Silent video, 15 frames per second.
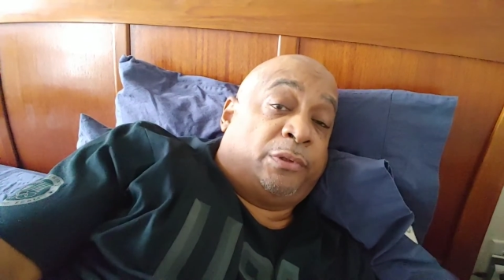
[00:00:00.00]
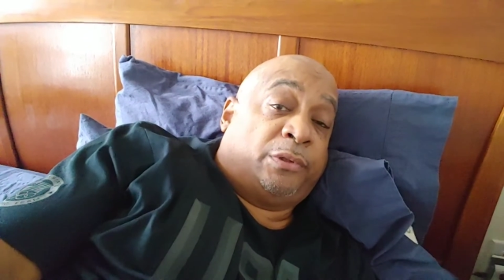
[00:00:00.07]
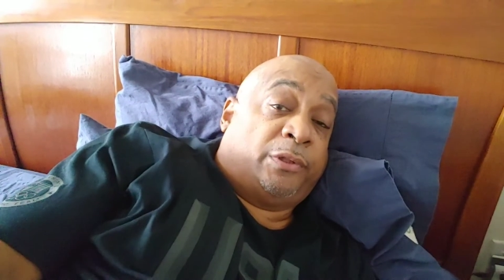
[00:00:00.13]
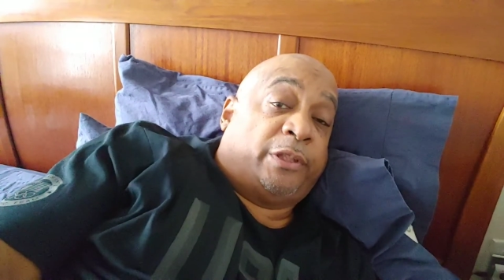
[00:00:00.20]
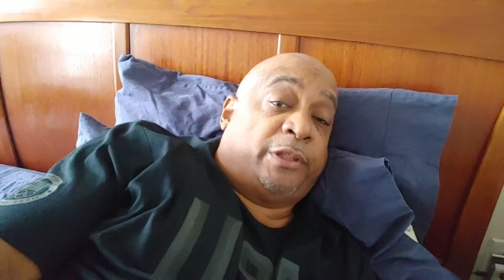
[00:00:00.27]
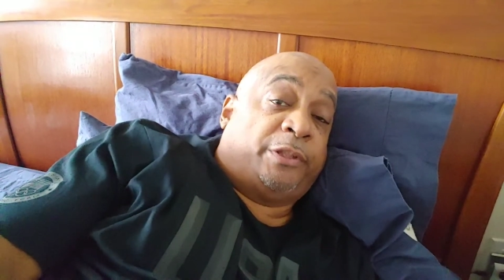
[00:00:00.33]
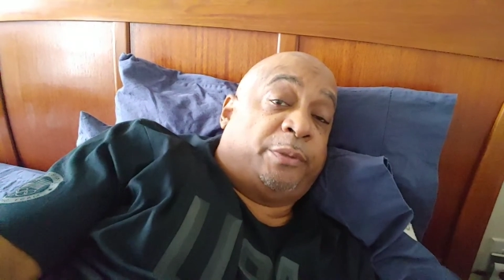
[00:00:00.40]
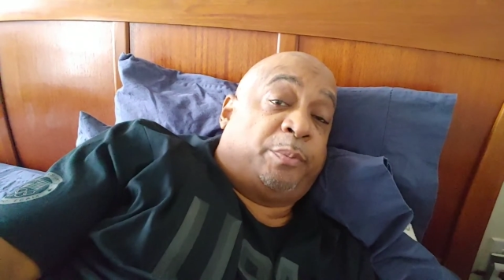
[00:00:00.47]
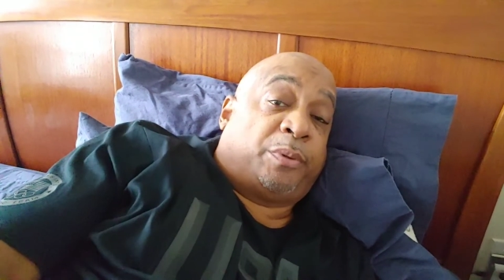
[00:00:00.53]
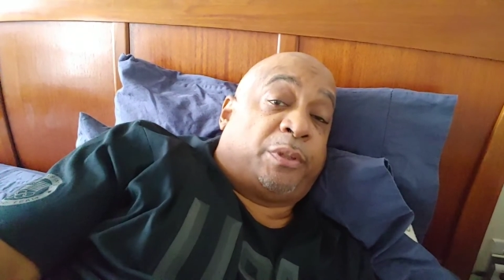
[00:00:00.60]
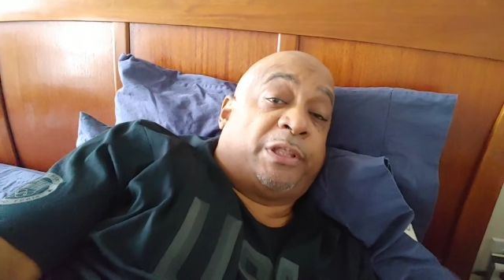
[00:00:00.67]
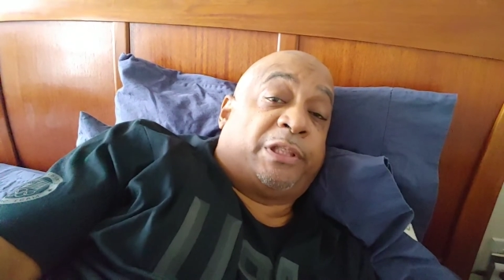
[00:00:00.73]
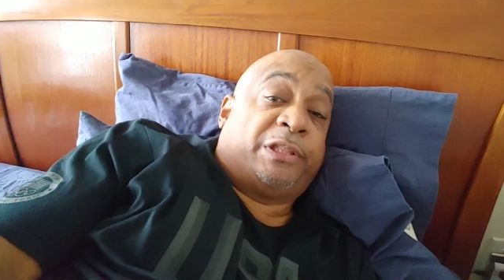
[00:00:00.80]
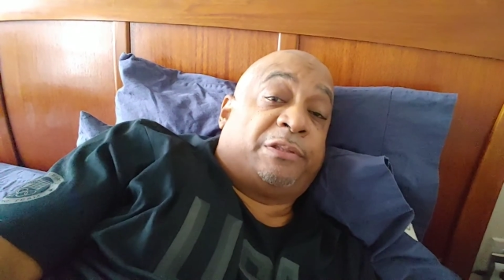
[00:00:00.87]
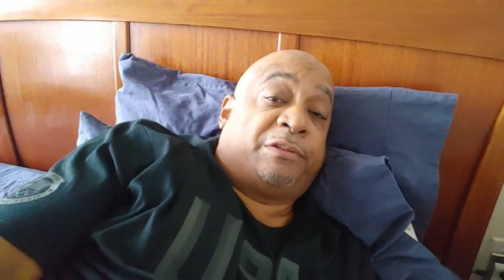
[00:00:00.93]
that he
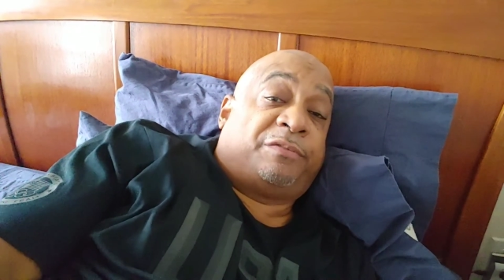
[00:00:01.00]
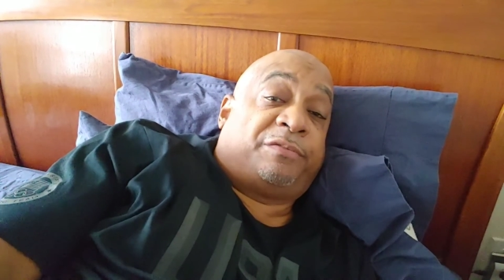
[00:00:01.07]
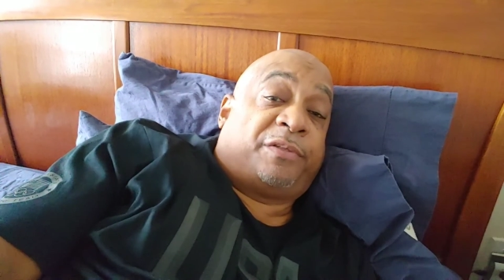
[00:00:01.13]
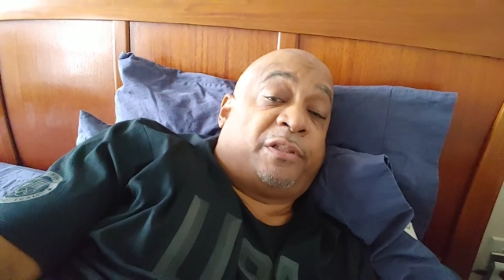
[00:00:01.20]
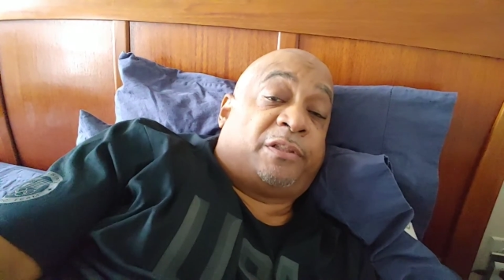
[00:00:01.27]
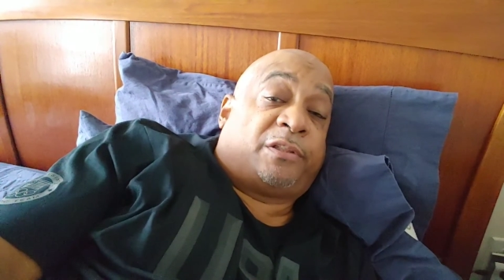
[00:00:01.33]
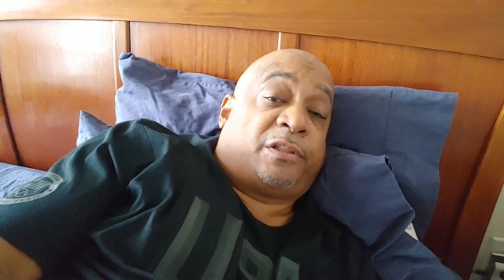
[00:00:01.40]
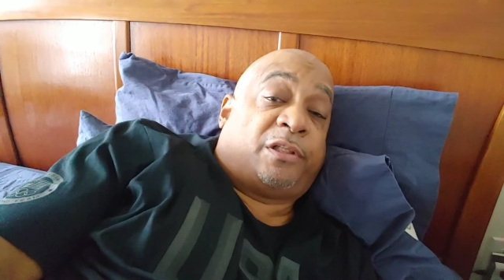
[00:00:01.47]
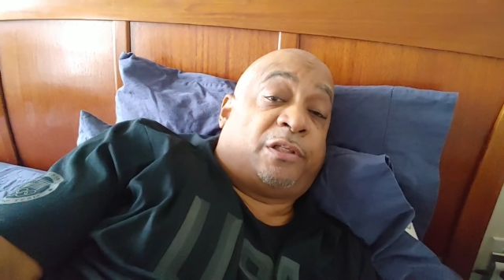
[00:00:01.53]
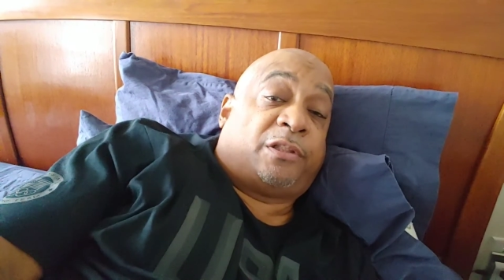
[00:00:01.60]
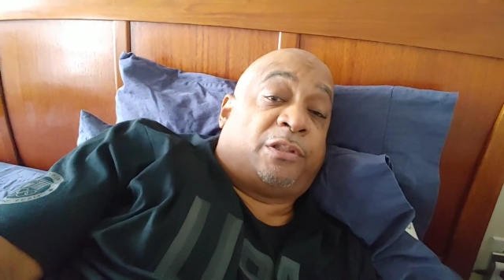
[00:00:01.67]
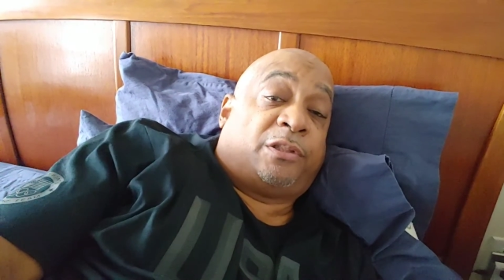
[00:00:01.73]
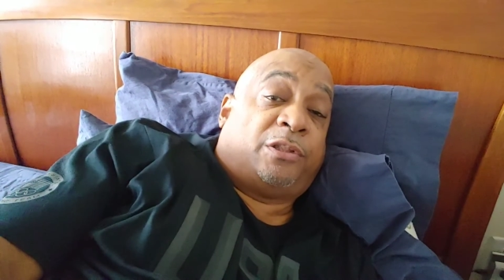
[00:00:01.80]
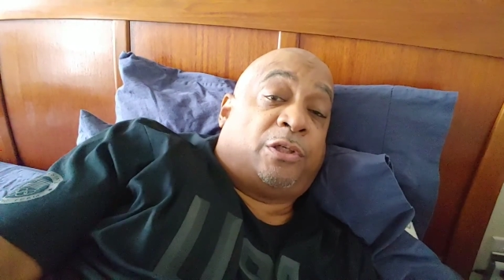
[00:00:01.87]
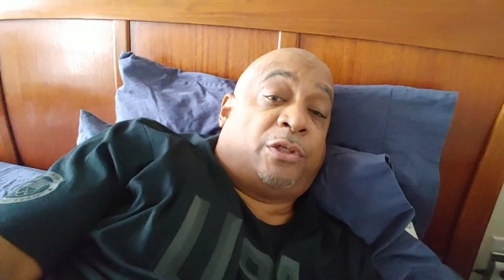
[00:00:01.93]
plays fetch like
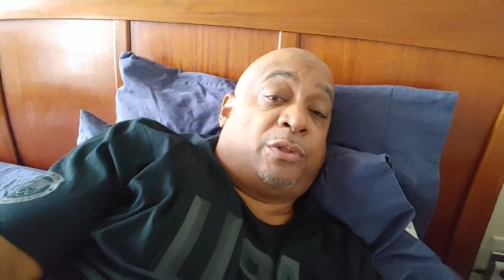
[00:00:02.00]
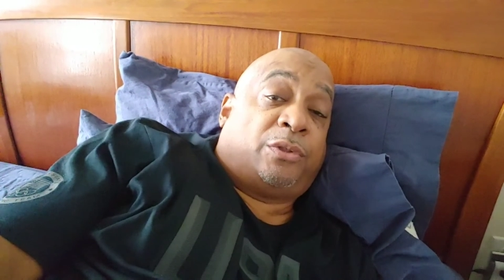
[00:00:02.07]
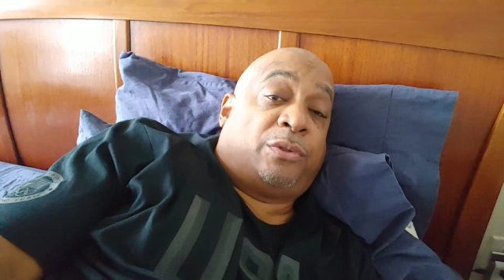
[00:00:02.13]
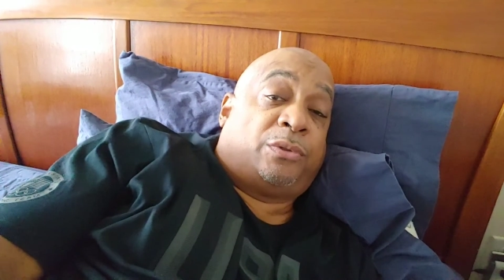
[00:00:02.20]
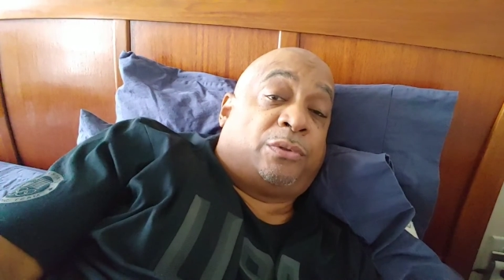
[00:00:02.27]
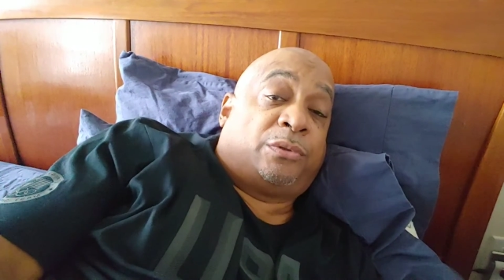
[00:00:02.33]
a dog,